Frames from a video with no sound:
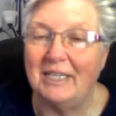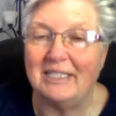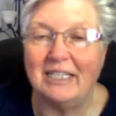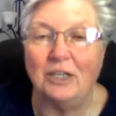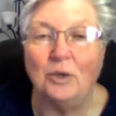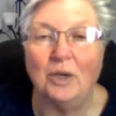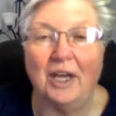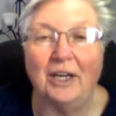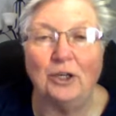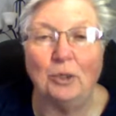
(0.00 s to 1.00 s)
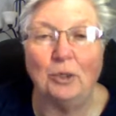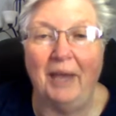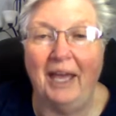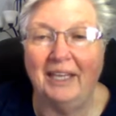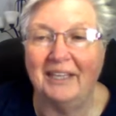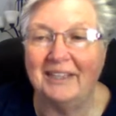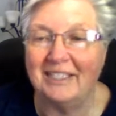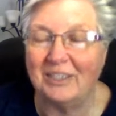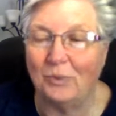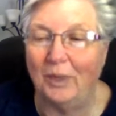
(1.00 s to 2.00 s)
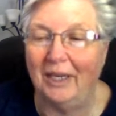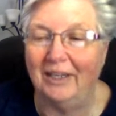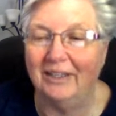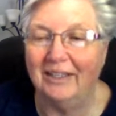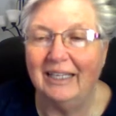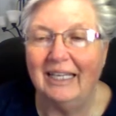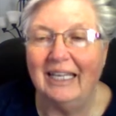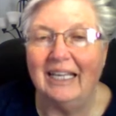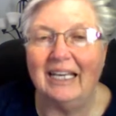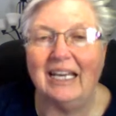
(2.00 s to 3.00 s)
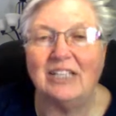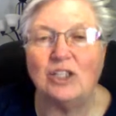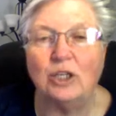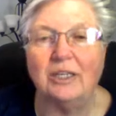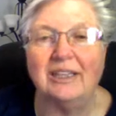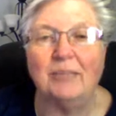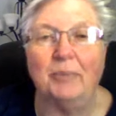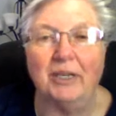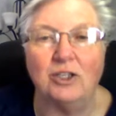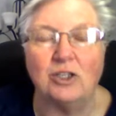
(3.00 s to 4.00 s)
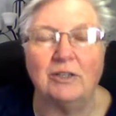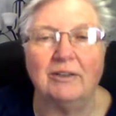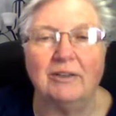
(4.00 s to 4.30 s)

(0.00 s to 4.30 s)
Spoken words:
that you got in your packet this week. Let's look at the picture.